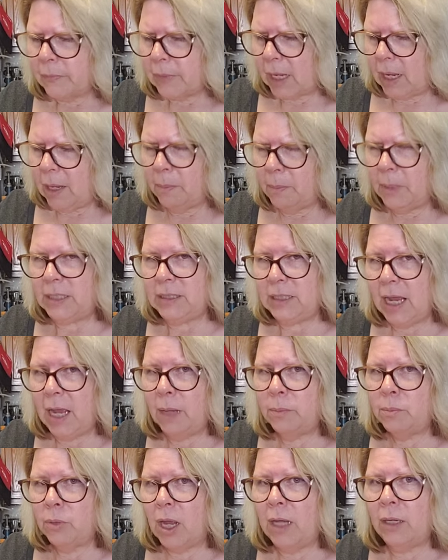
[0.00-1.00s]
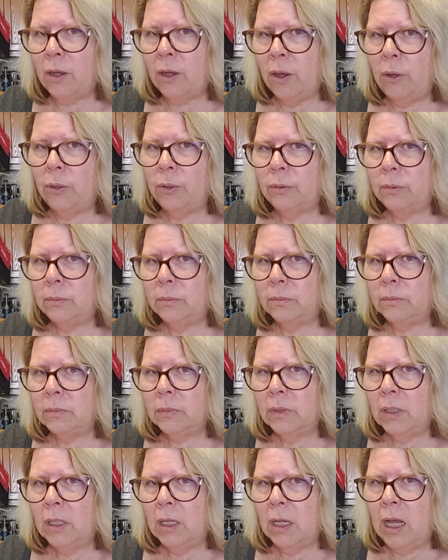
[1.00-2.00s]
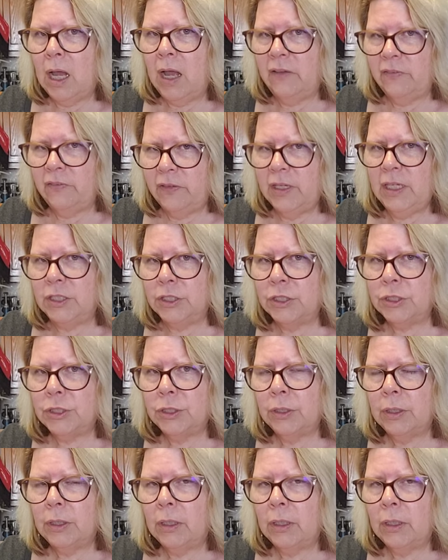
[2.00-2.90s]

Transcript: And my dad brought home a fish.